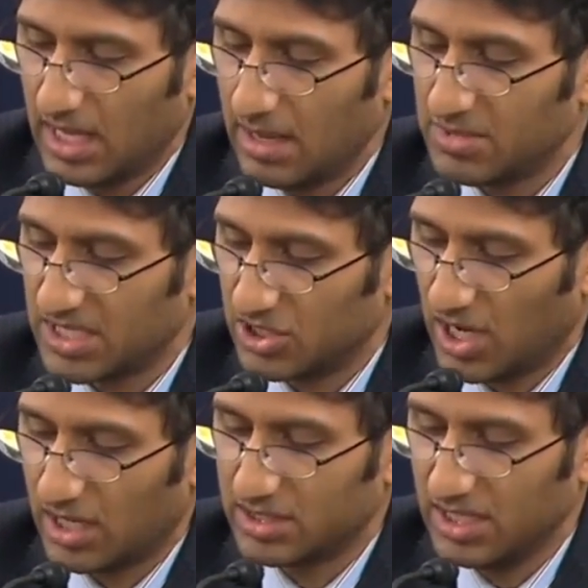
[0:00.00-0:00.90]
came as a
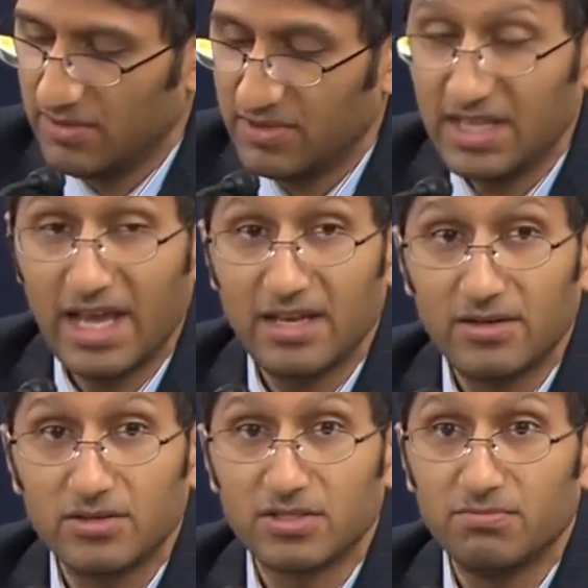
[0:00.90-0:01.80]
shock to even the
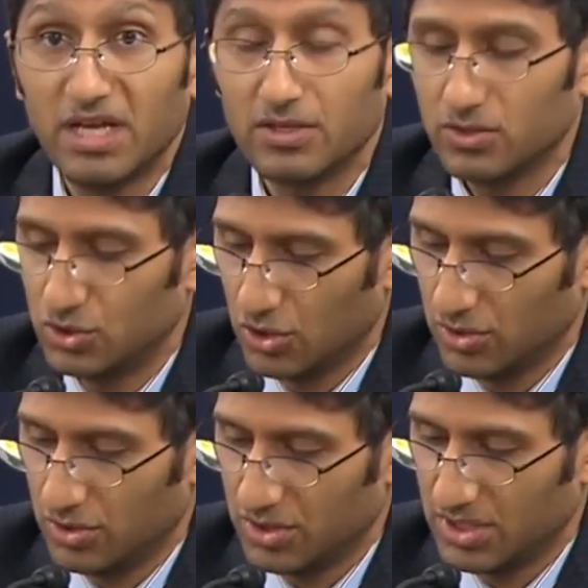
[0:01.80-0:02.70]
editors of medical
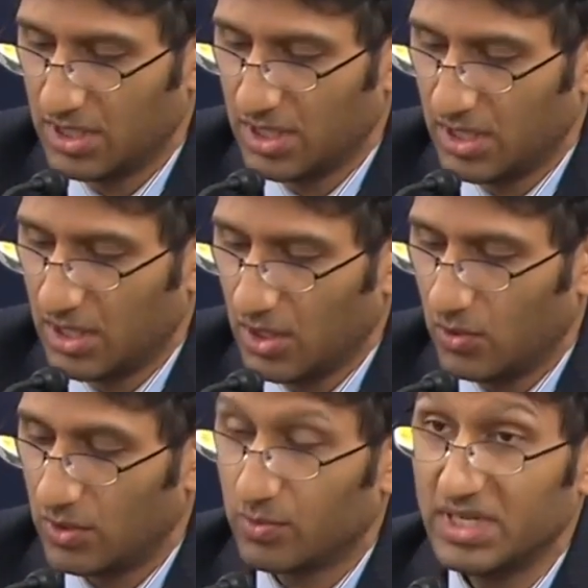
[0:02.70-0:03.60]
journals,
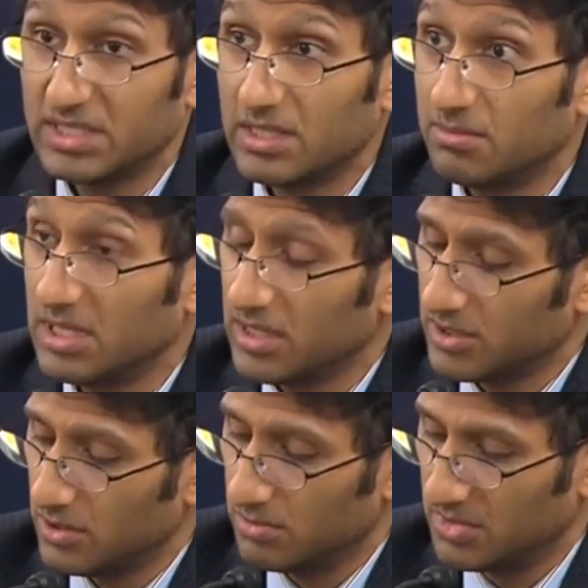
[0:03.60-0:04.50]
who had reasonably
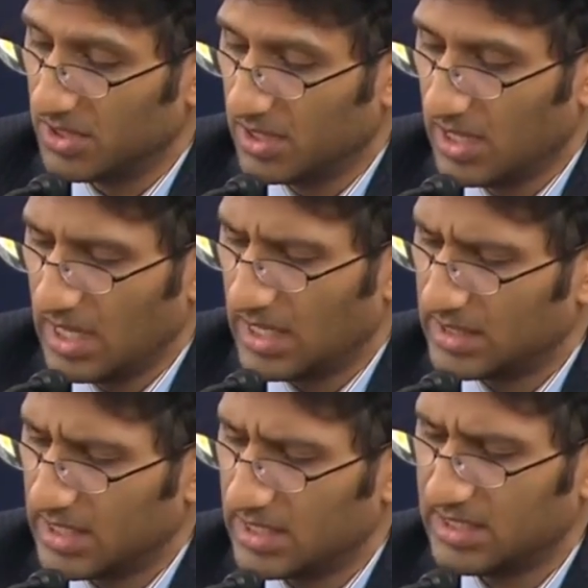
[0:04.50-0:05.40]
assumed that
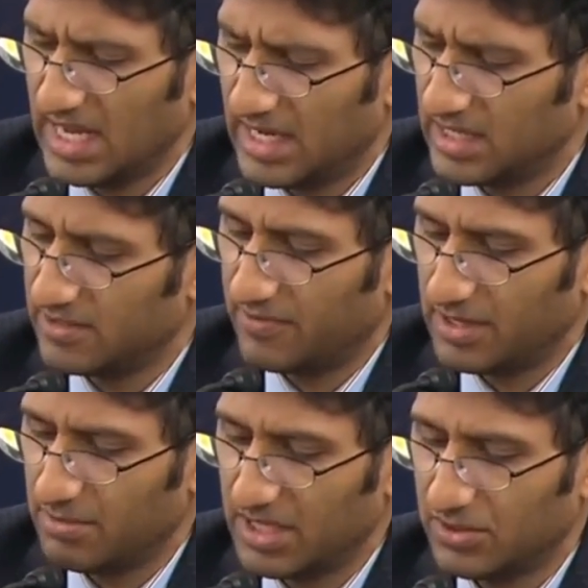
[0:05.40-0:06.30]
since data is
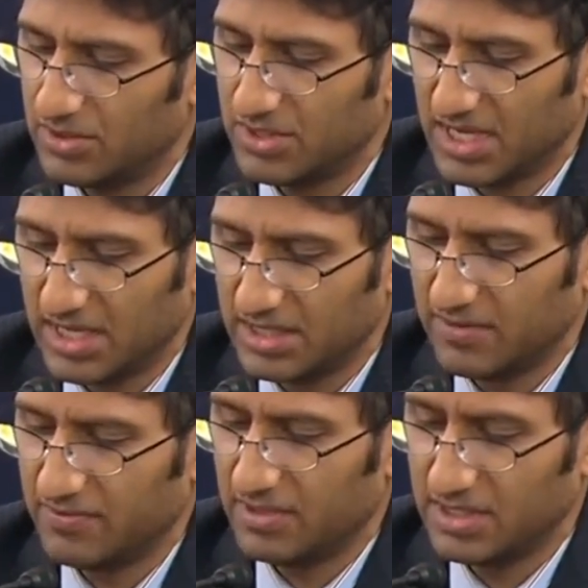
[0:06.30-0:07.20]
fundamental to
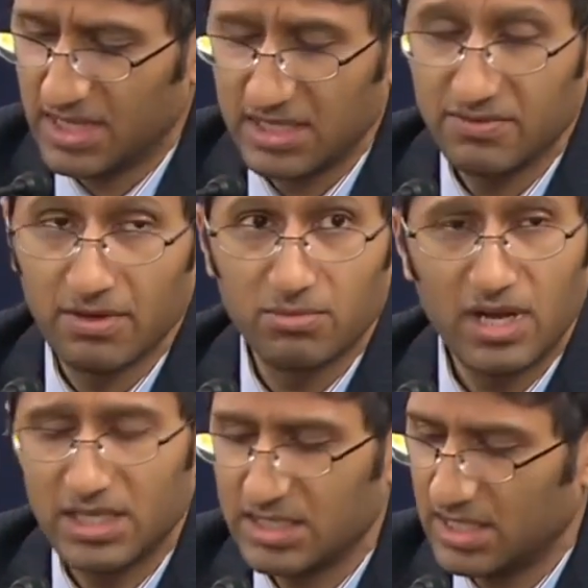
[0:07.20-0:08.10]
the scientific
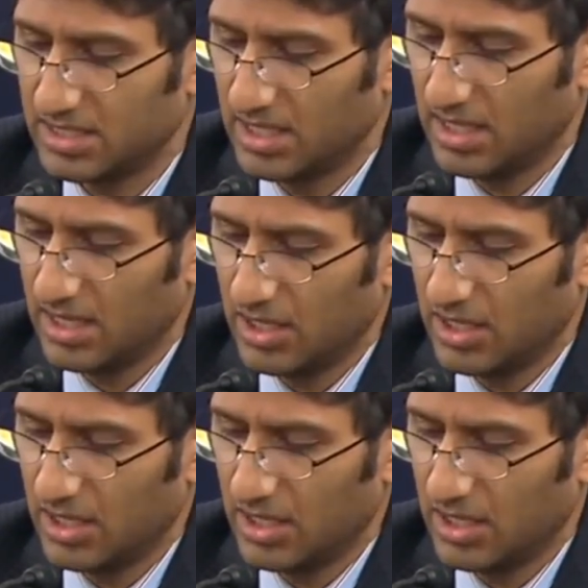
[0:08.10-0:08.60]
process,